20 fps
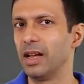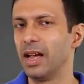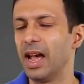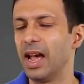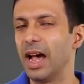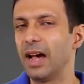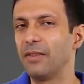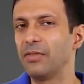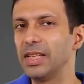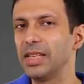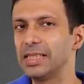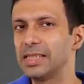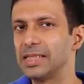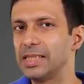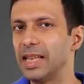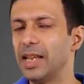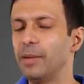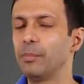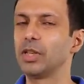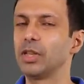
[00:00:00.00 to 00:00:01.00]
having
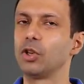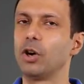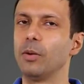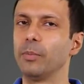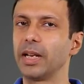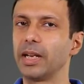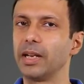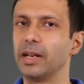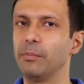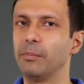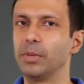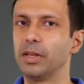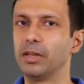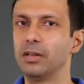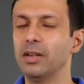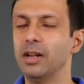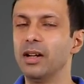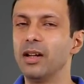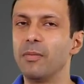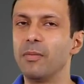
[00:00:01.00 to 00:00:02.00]
same atomic number
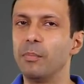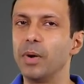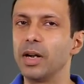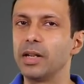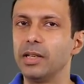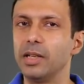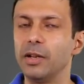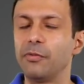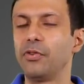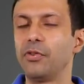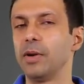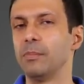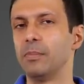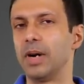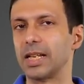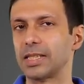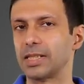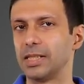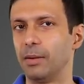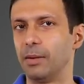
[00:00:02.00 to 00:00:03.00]
but different
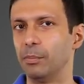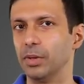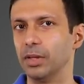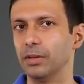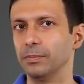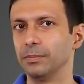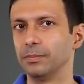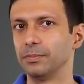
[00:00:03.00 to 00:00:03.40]
mass number.